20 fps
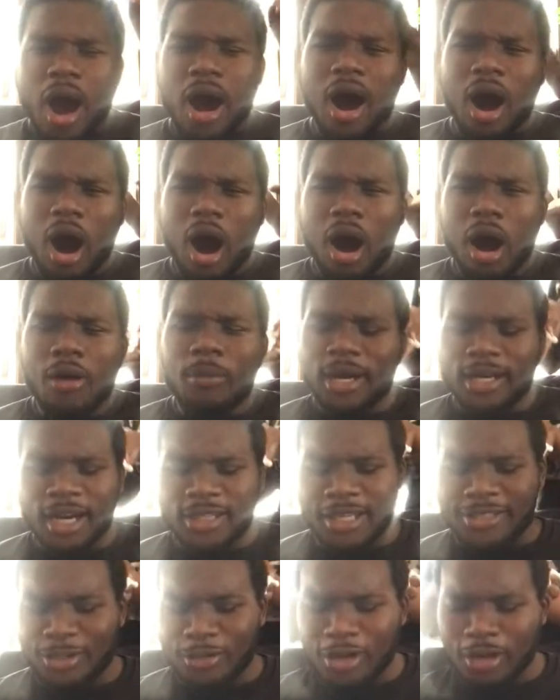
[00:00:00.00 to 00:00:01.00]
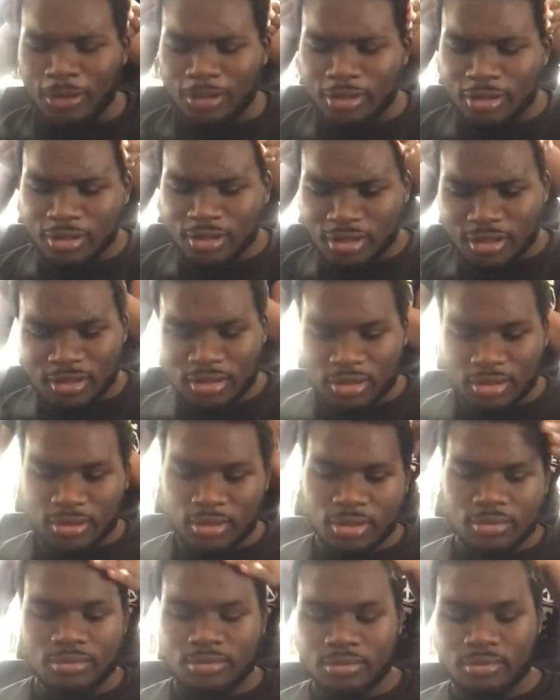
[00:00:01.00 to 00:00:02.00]
this is my boyfriend
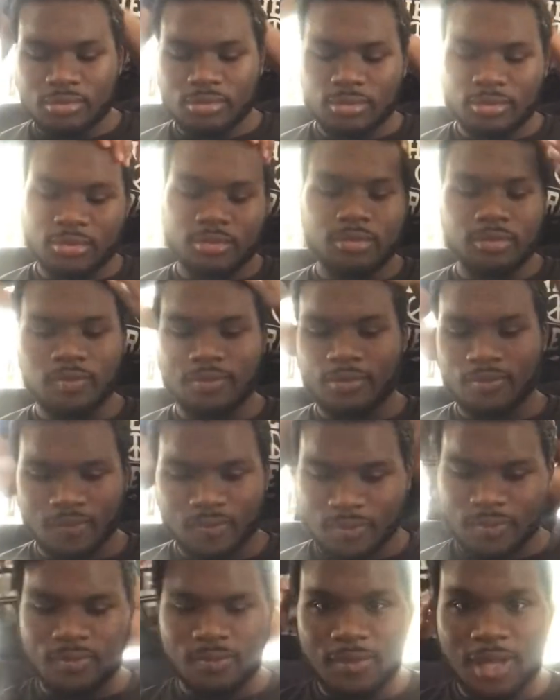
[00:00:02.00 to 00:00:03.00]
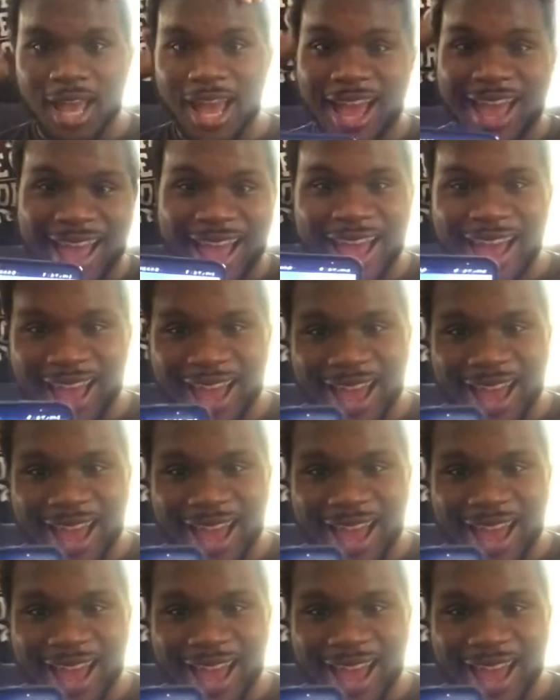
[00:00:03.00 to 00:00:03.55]
for letting me